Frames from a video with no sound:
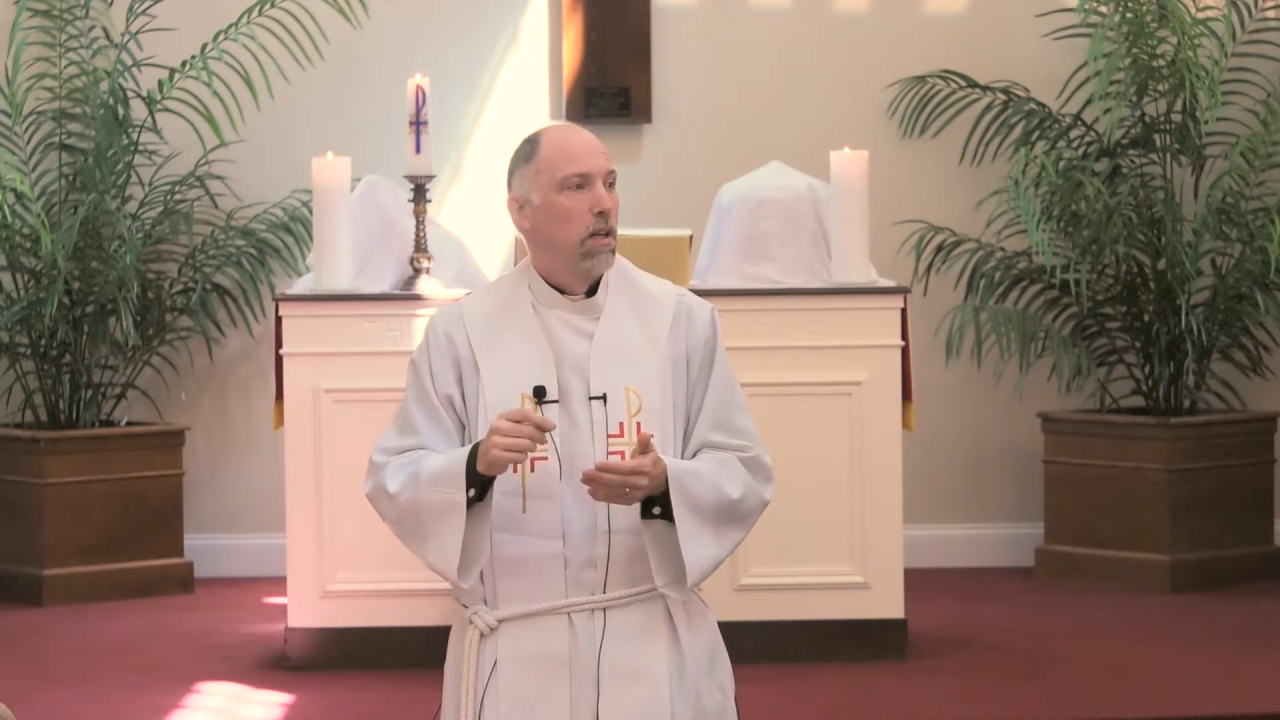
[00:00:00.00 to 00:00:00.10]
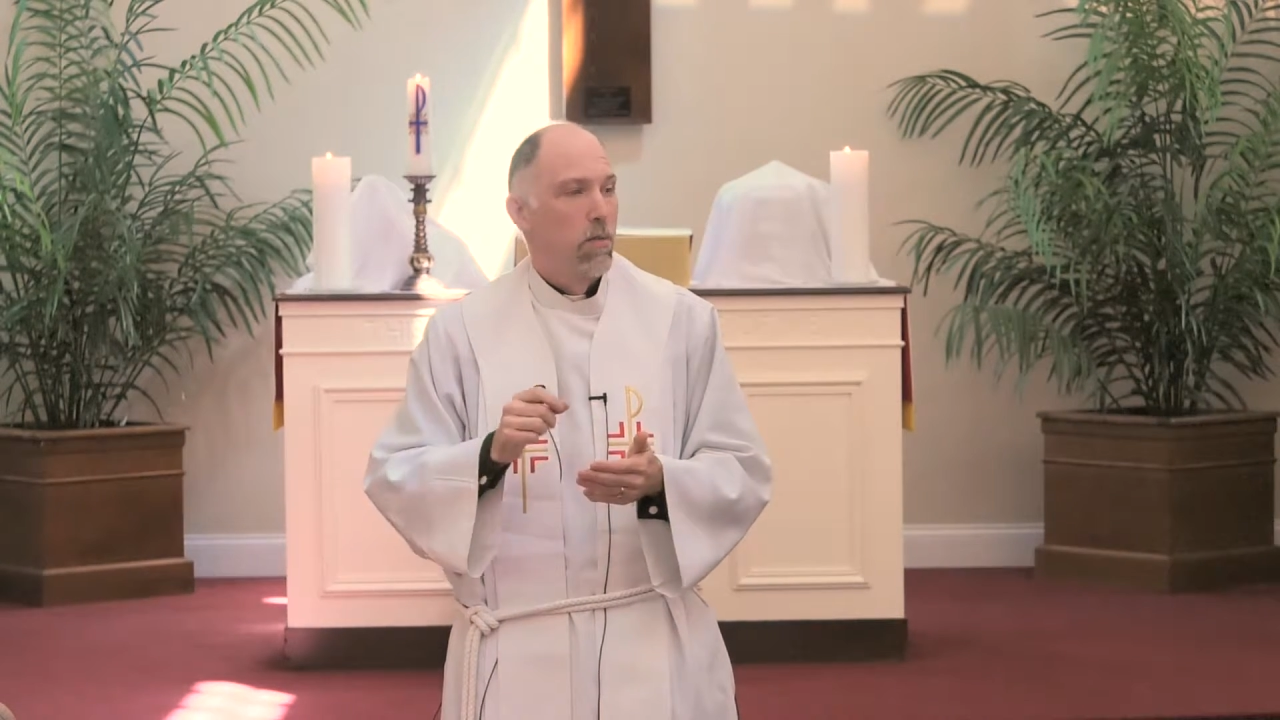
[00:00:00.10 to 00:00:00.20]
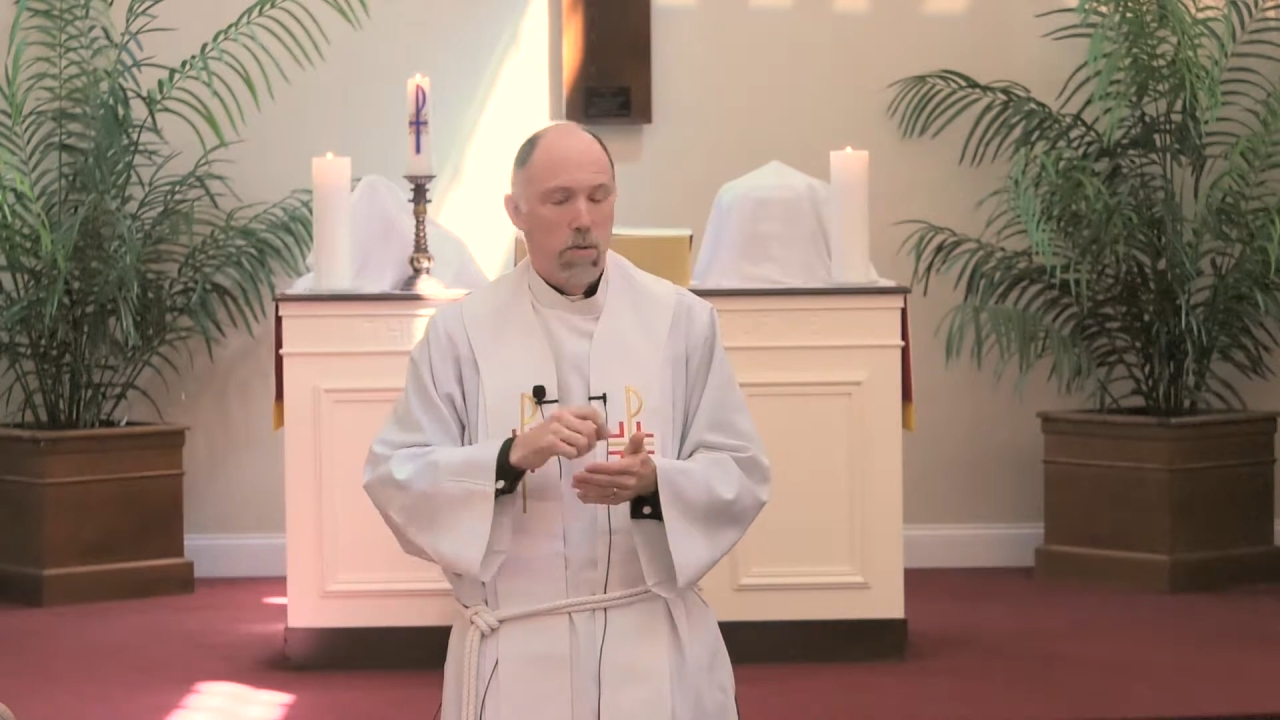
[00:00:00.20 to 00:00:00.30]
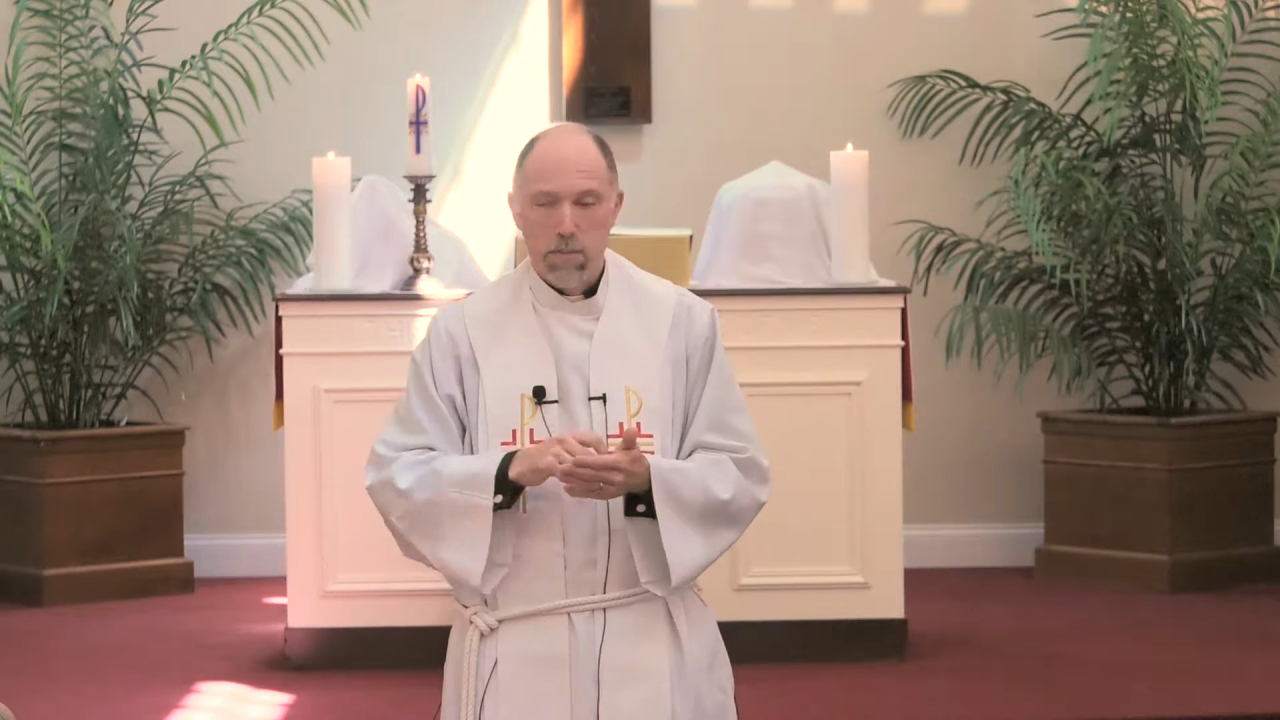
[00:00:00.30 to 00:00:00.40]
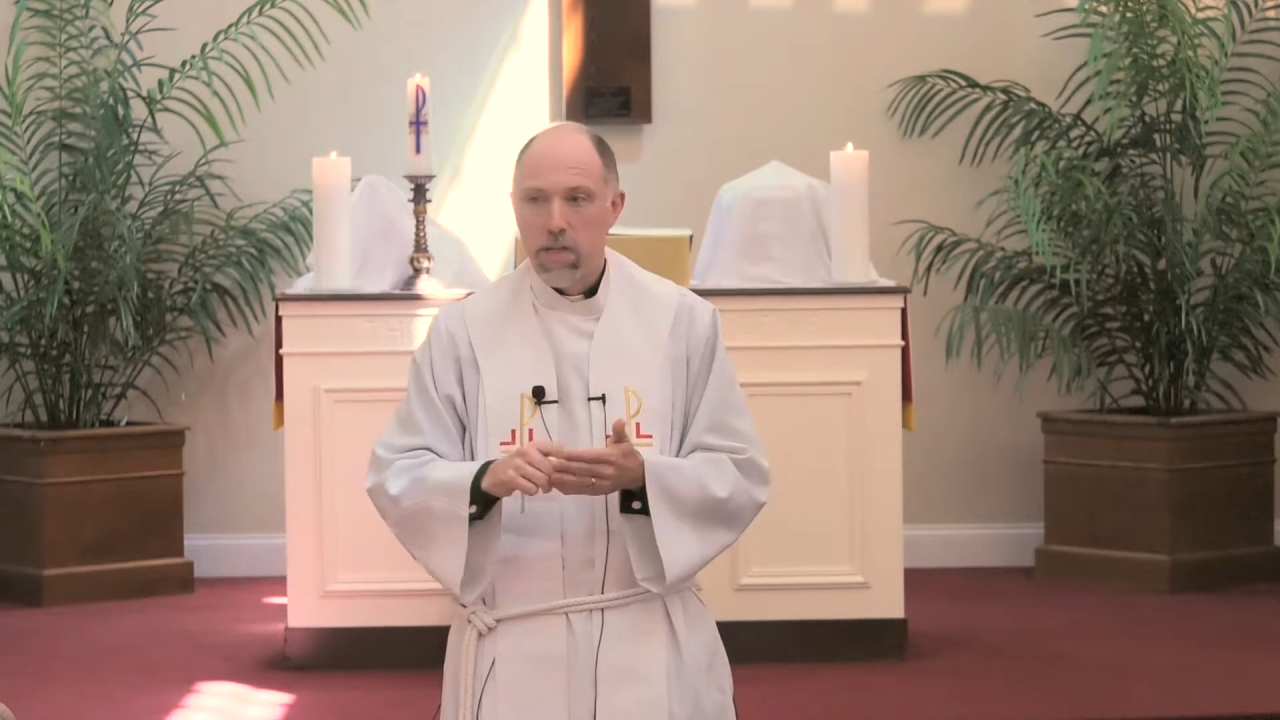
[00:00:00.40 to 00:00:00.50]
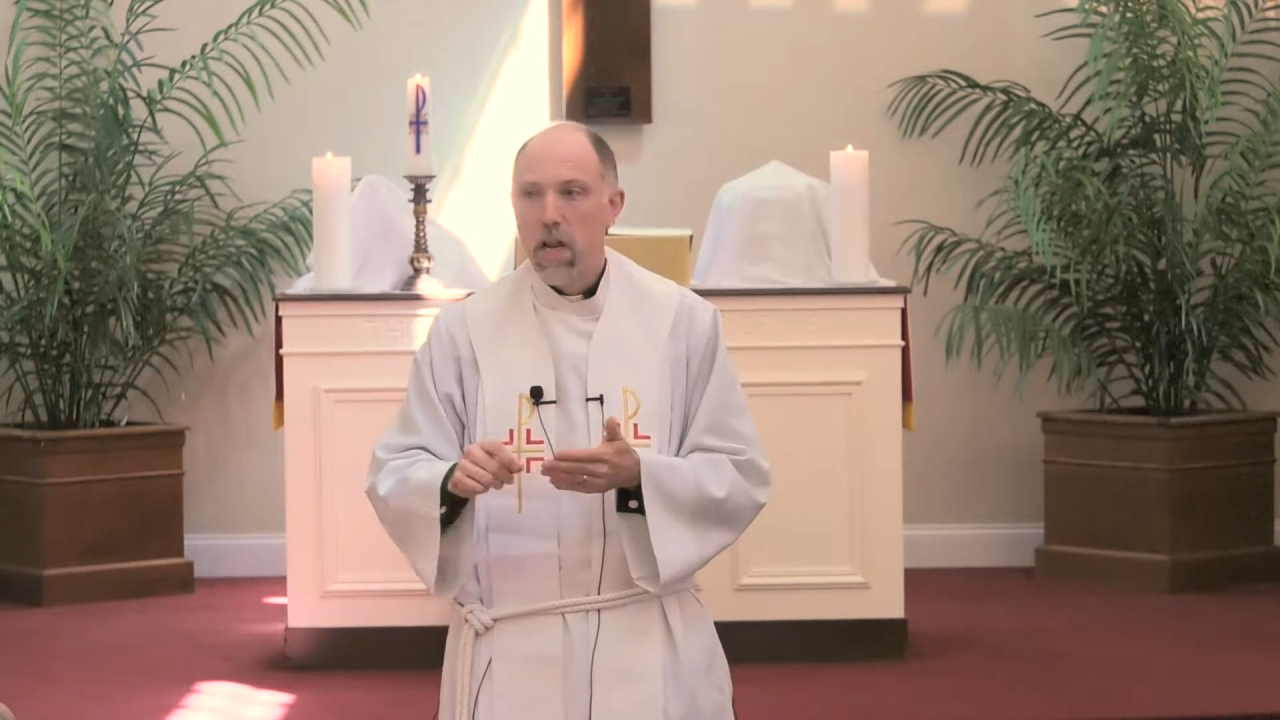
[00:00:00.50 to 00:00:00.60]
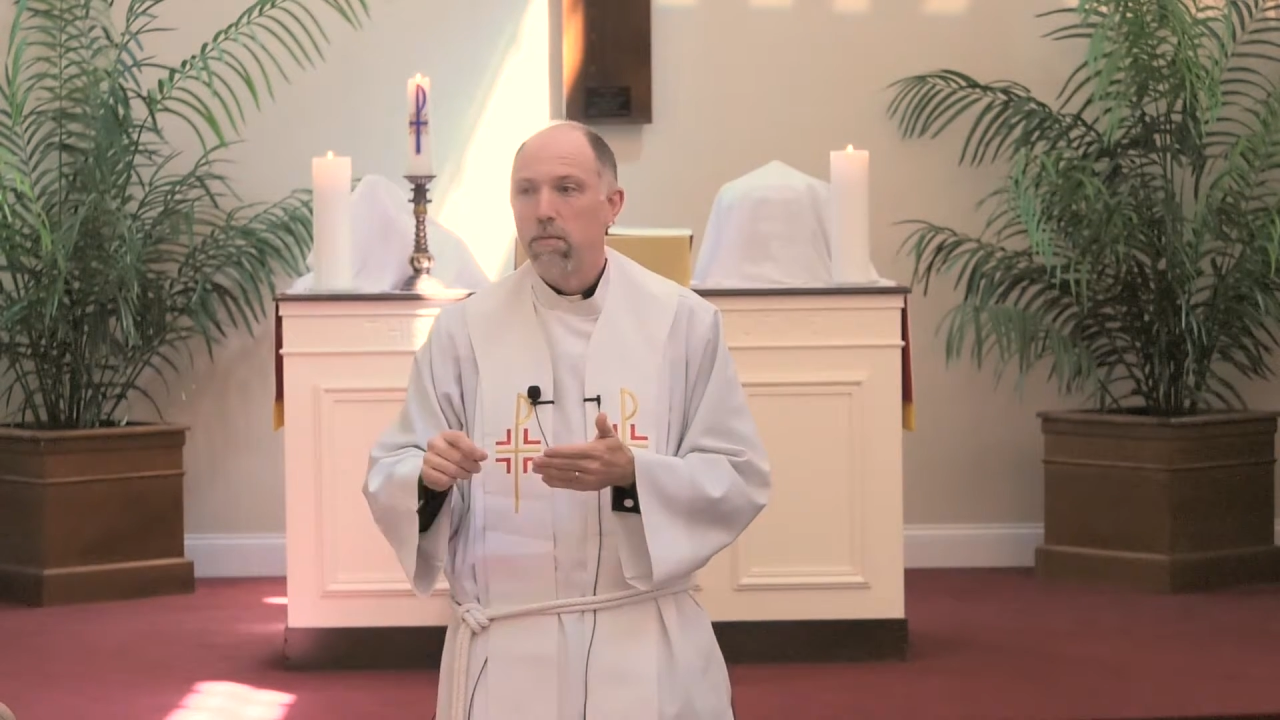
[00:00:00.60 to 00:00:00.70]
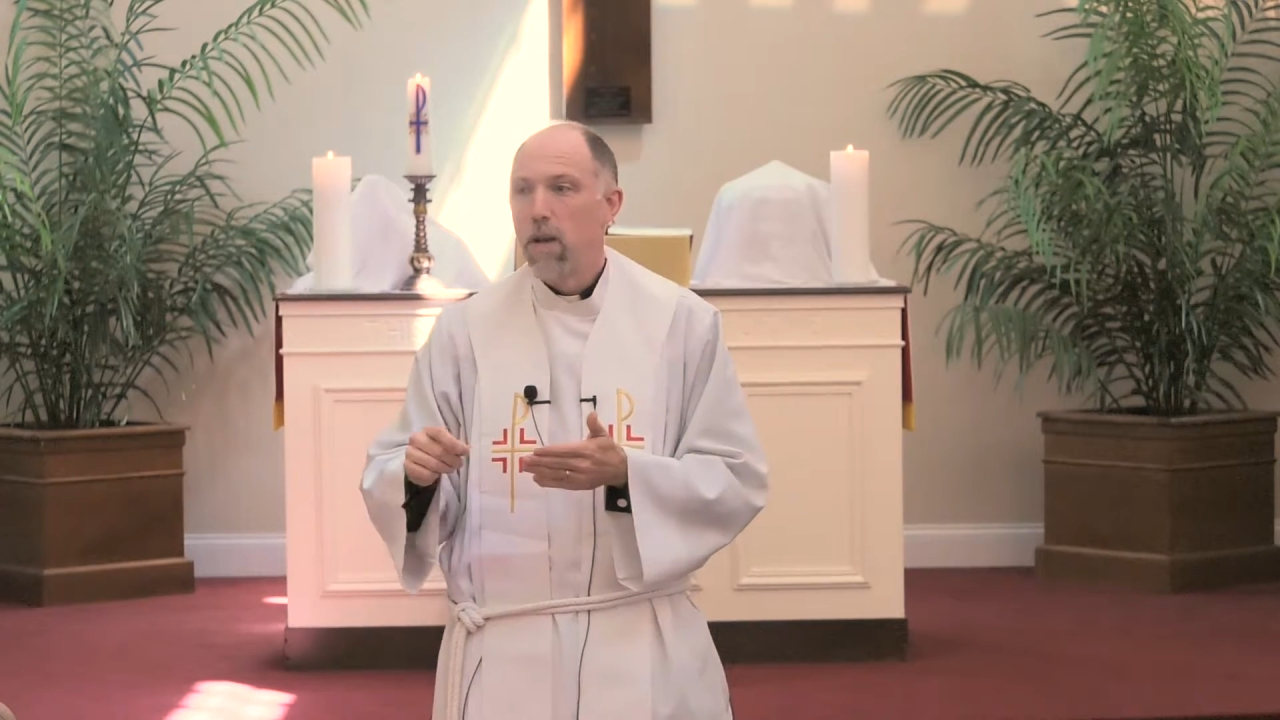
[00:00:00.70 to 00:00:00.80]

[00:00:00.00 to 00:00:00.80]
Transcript: The room's not